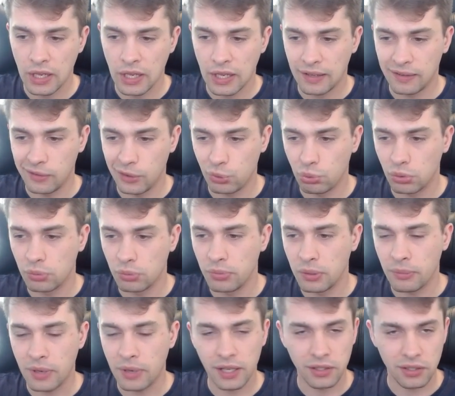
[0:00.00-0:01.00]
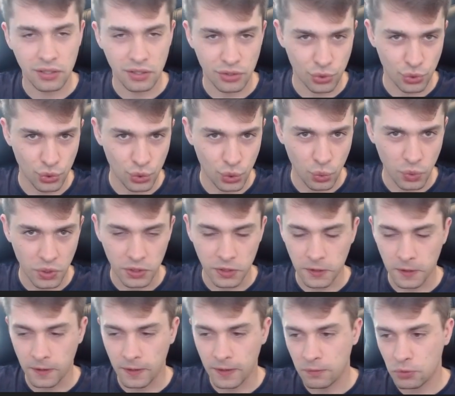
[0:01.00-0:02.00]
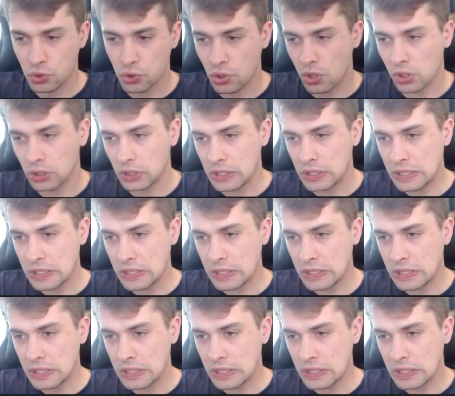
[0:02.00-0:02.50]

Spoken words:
it would be my turn to do it shorty,